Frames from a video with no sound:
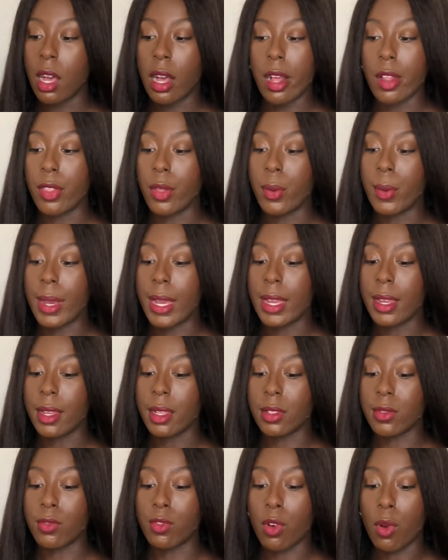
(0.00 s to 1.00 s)

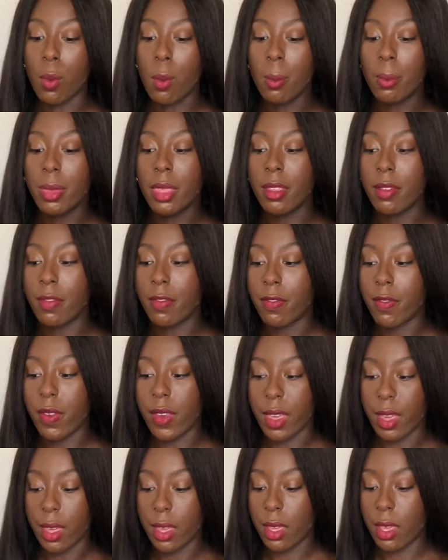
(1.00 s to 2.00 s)
otherwise from the
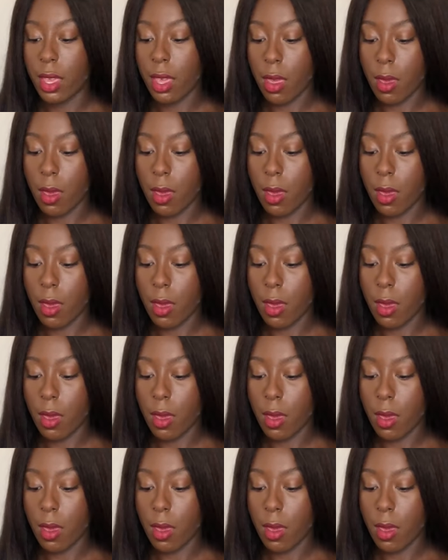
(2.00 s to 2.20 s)
fit.